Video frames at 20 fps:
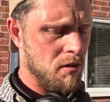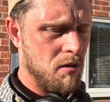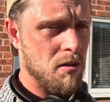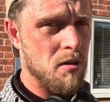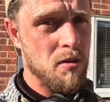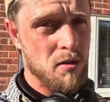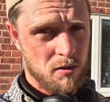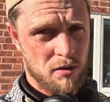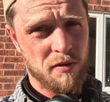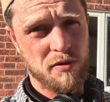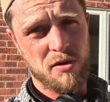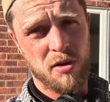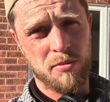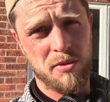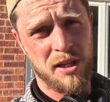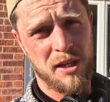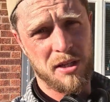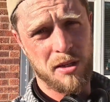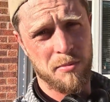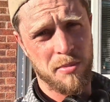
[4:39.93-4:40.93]
not have stopped
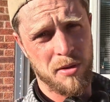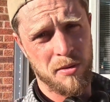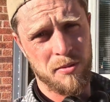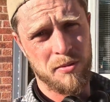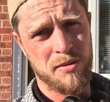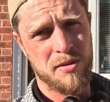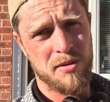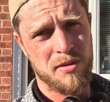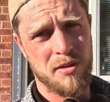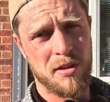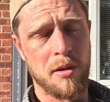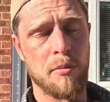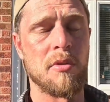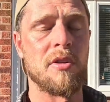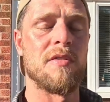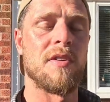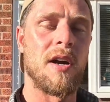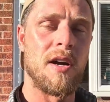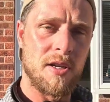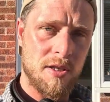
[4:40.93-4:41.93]
taking the pills, they would
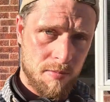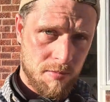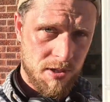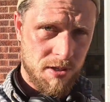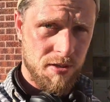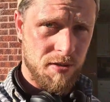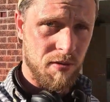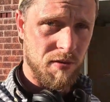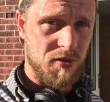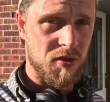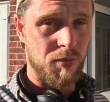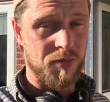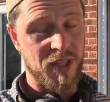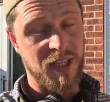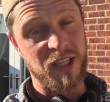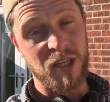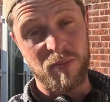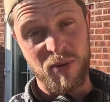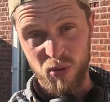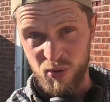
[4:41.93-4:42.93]
have asked me to have stopped
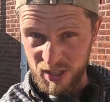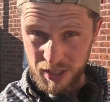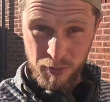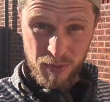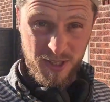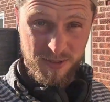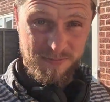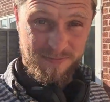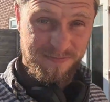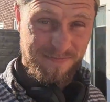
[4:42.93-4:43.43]
taking the pills anyway,